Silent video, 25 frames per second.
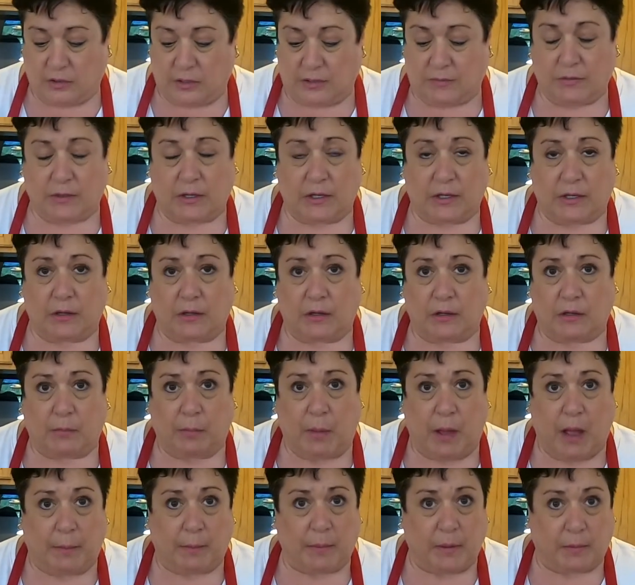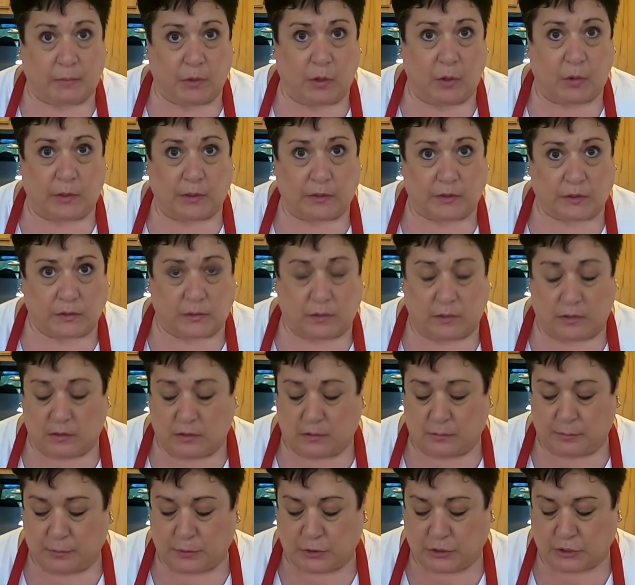even get a little pop-up notice or a
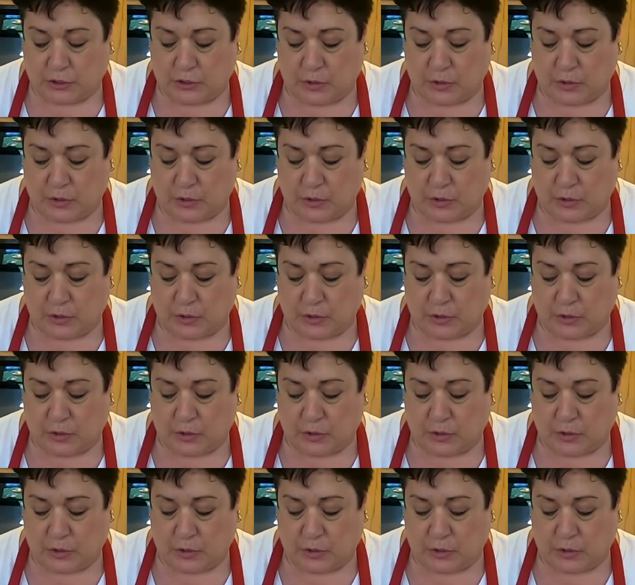little push